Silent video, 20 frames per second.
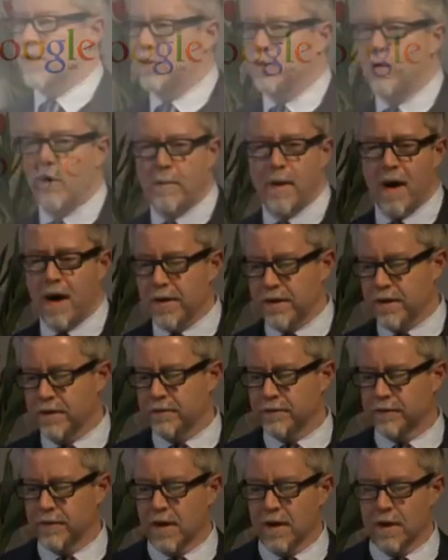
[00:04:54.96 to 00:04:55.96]
you're part
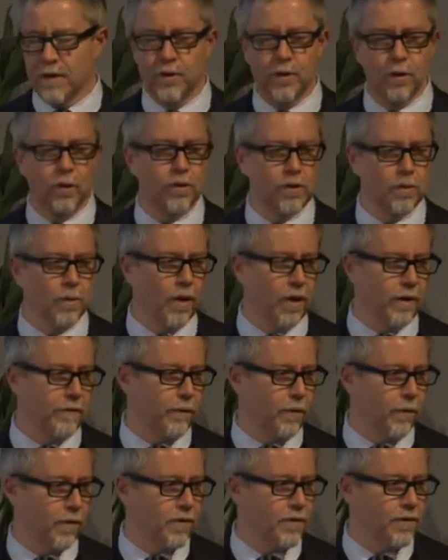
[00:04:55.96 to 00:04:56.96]
of Google's
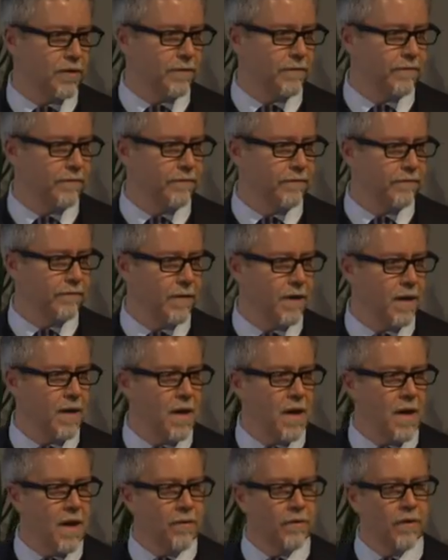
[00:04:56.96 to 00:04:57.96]
workforce.
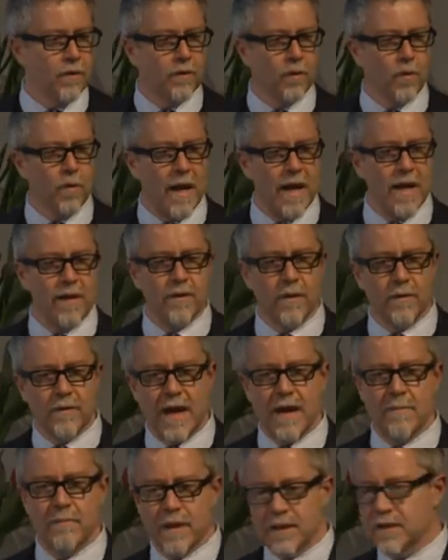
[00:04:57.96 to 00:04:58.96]
that the way that
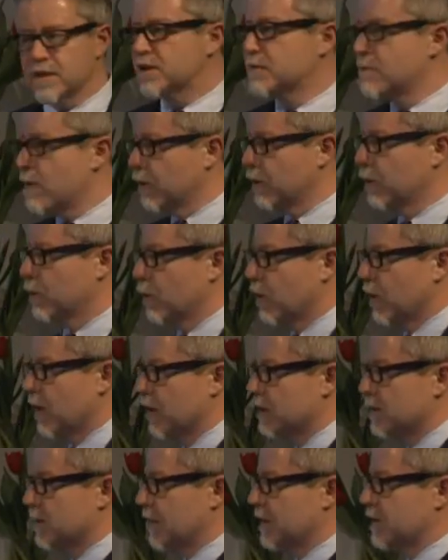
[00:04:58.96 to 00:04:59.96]
their business model
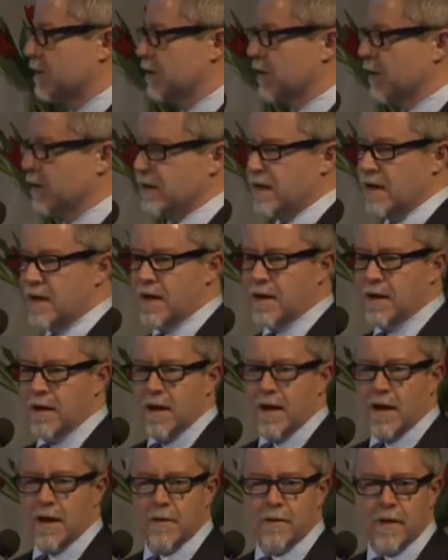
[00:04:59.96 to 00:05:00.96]
works is that
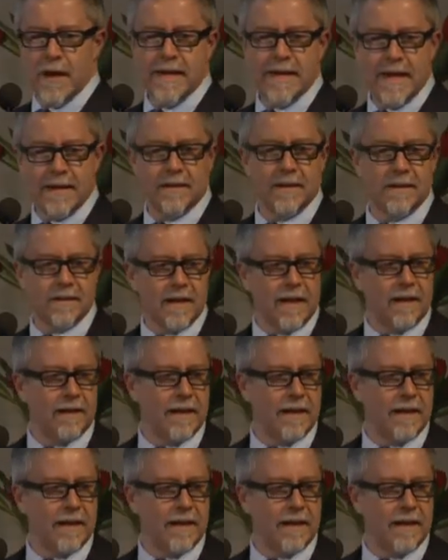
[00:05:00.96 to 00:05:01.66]
they get to sell